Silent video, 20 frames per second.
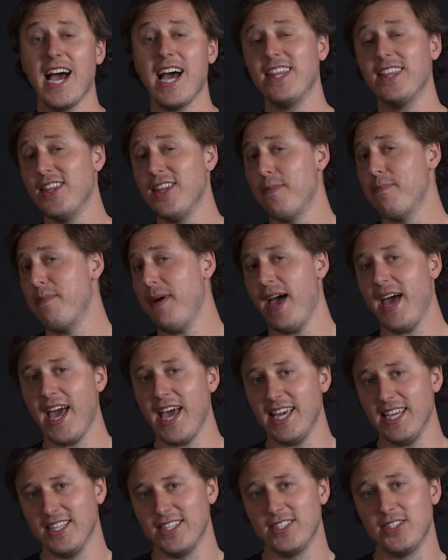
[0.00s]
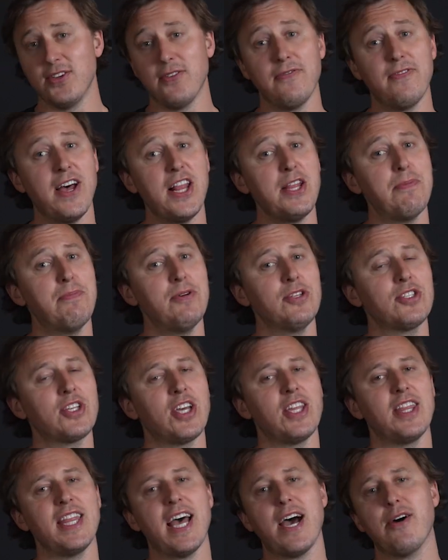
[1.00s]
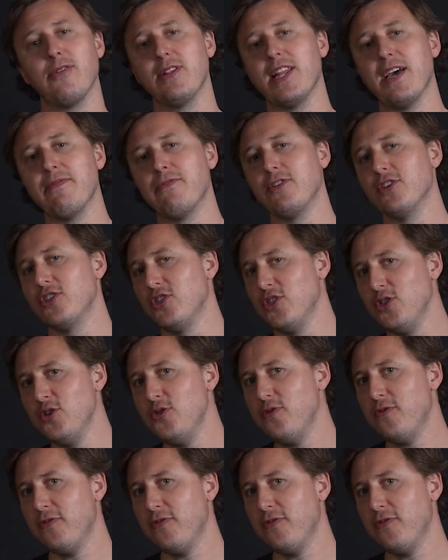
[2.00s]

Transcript: at number eight, developers can now leverage new